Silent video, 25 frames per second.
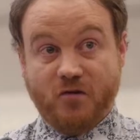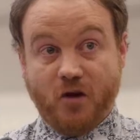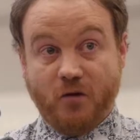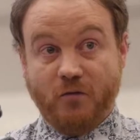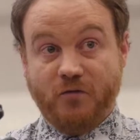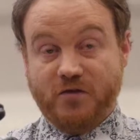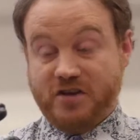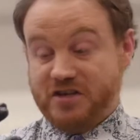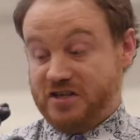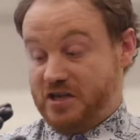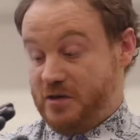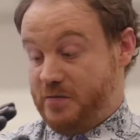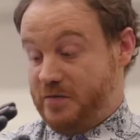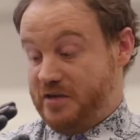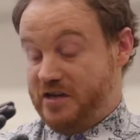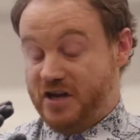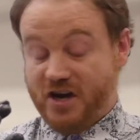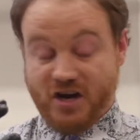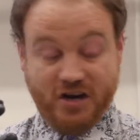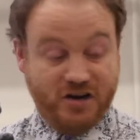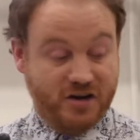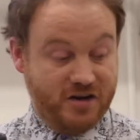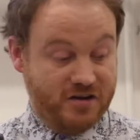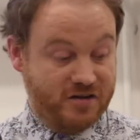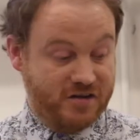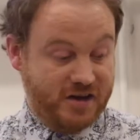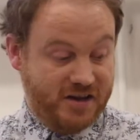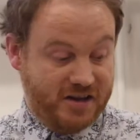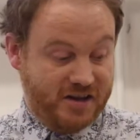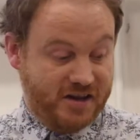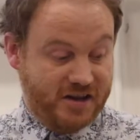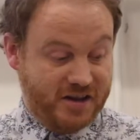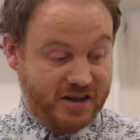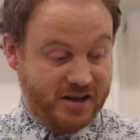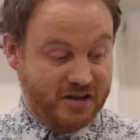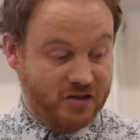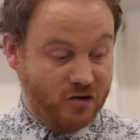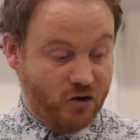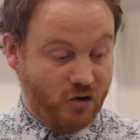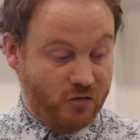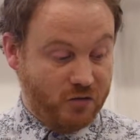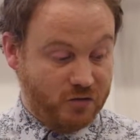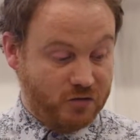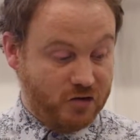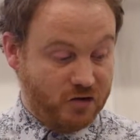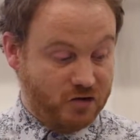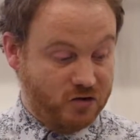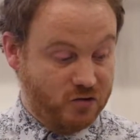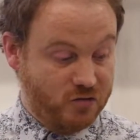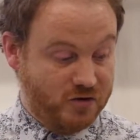obviously be done, and they're not
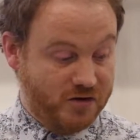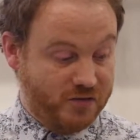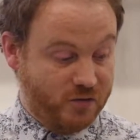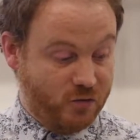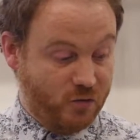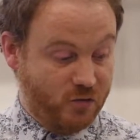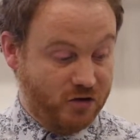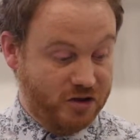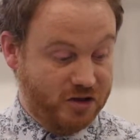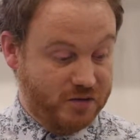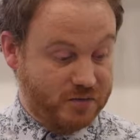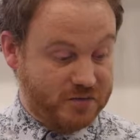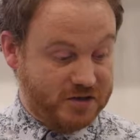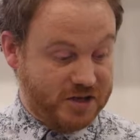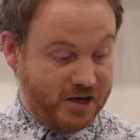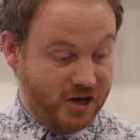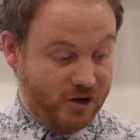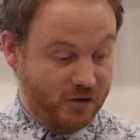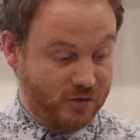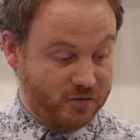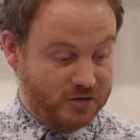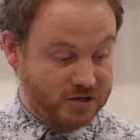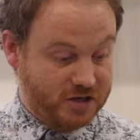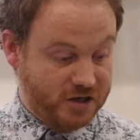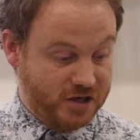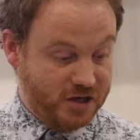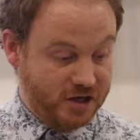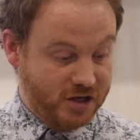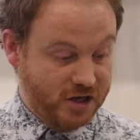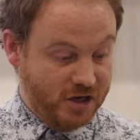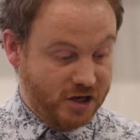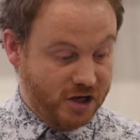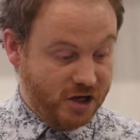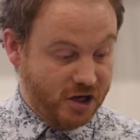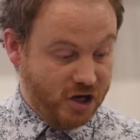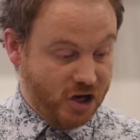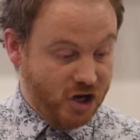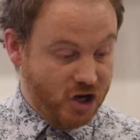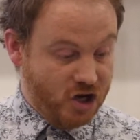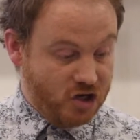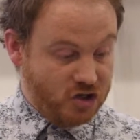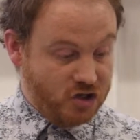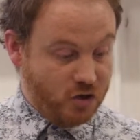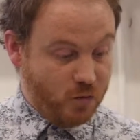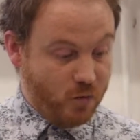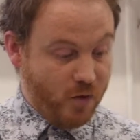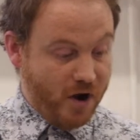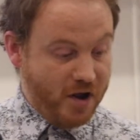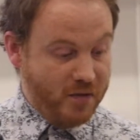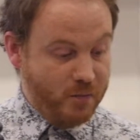too difficult in themselves. So
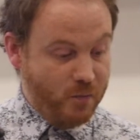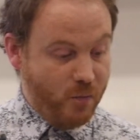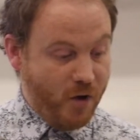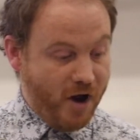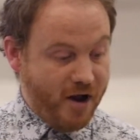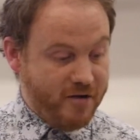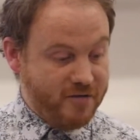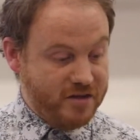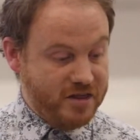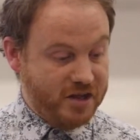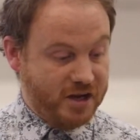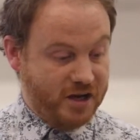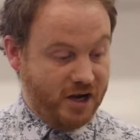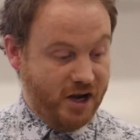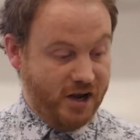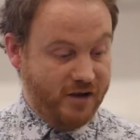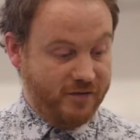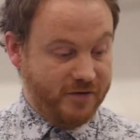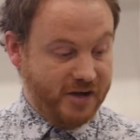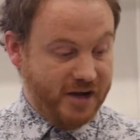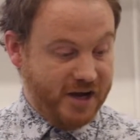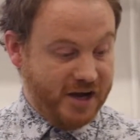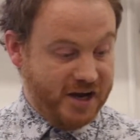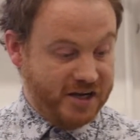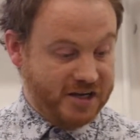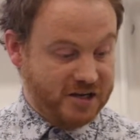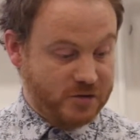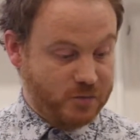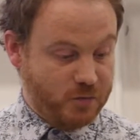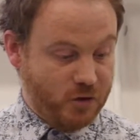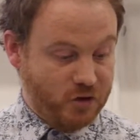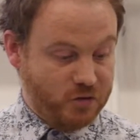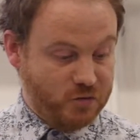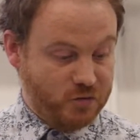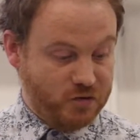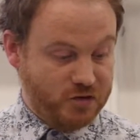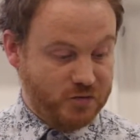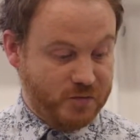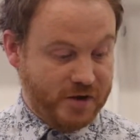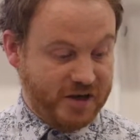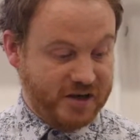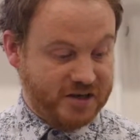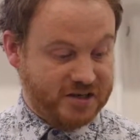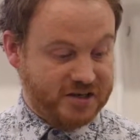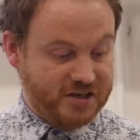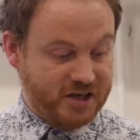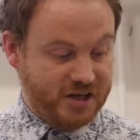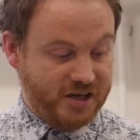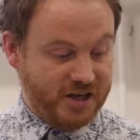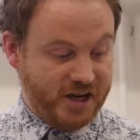when wearing the glove, it is possible to make a
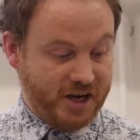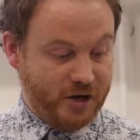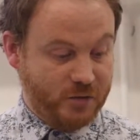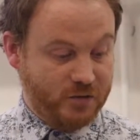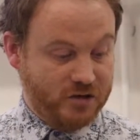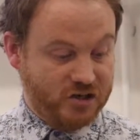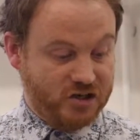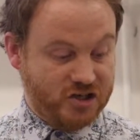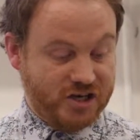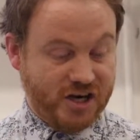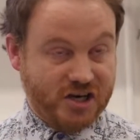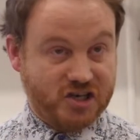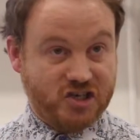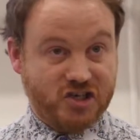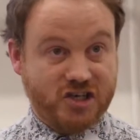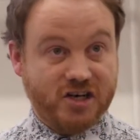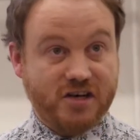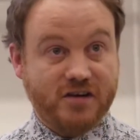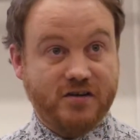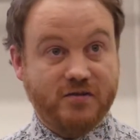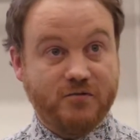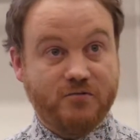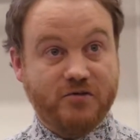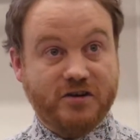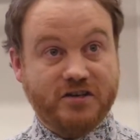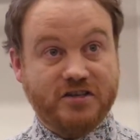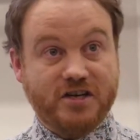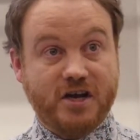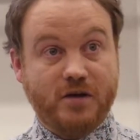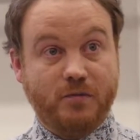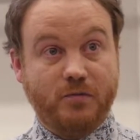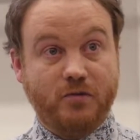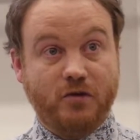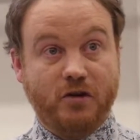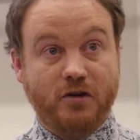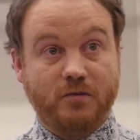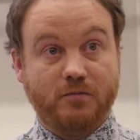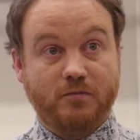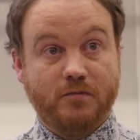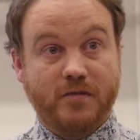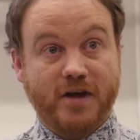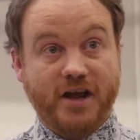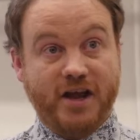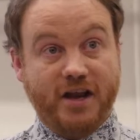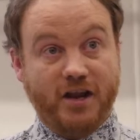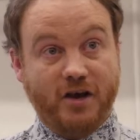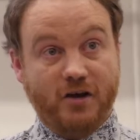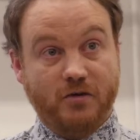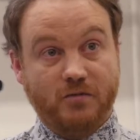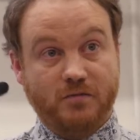sign language gesture, for example,
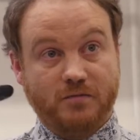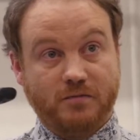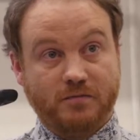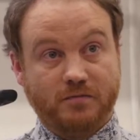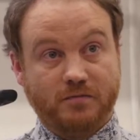hello,